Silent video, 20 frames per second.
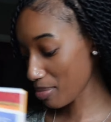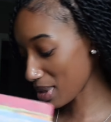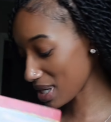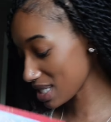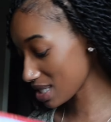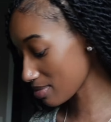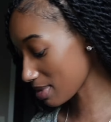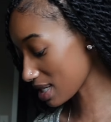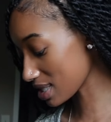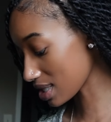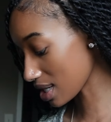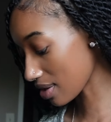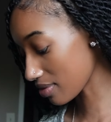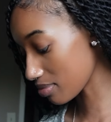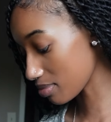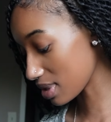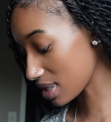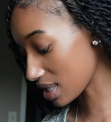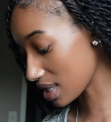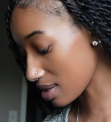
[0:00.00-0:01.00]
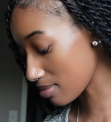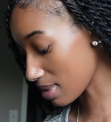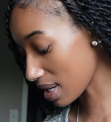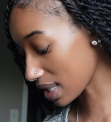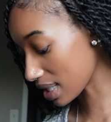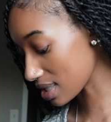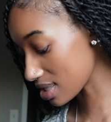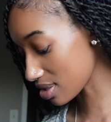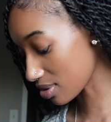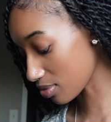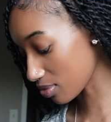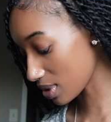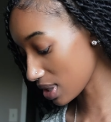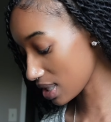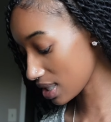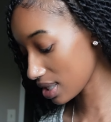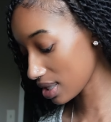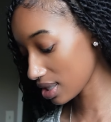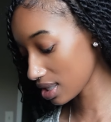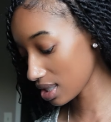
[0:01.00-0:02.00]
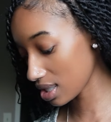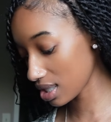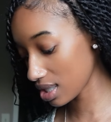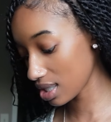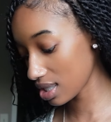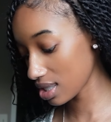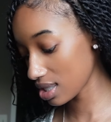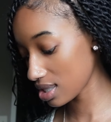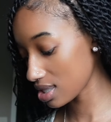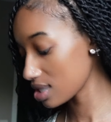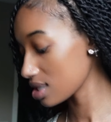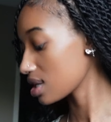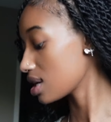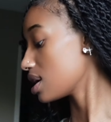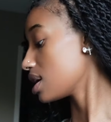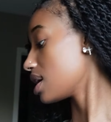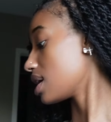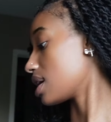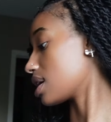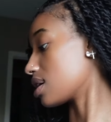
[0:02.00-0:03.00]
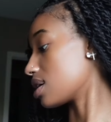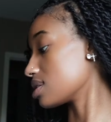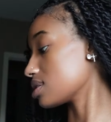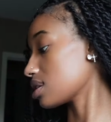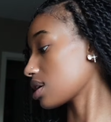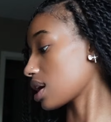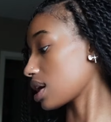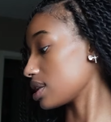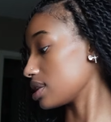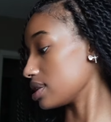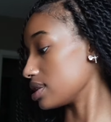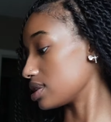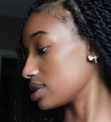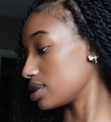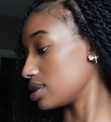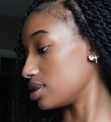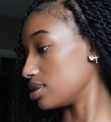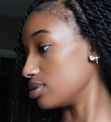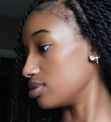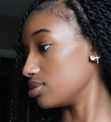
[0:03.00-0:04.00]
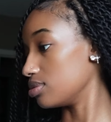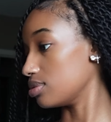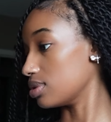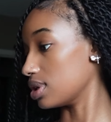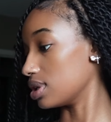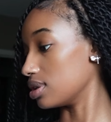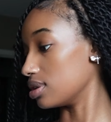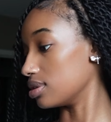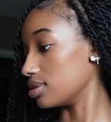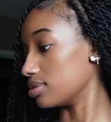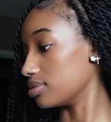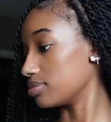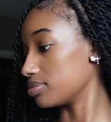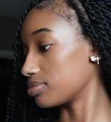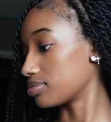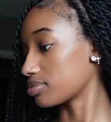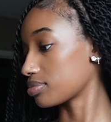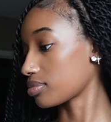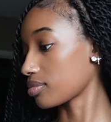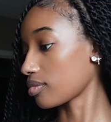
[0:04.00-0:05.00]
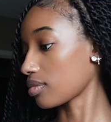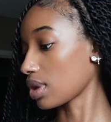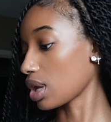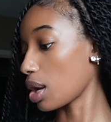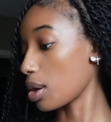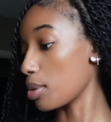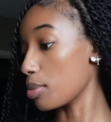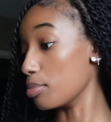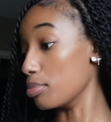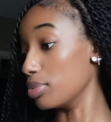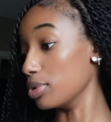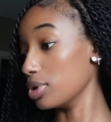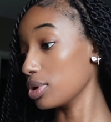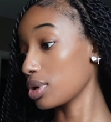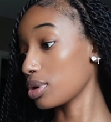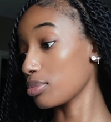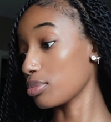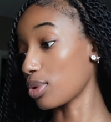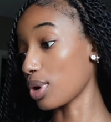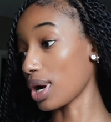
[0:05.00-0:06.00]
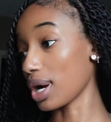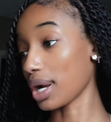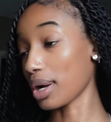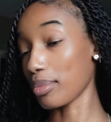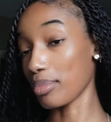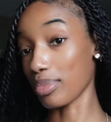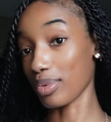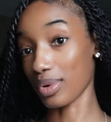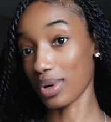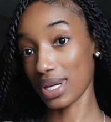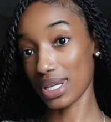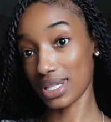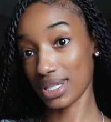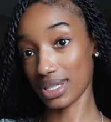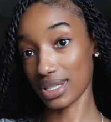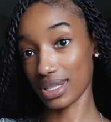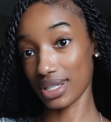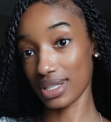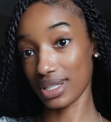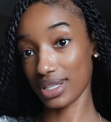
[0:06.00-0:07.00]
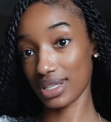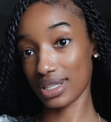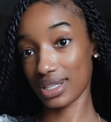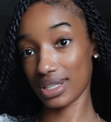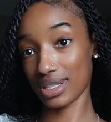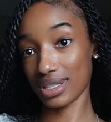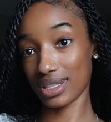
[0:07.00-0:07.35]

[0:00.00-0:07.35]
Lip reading: But it's about time for me to get back into reading things. And I also got this cute bookmark bracelet.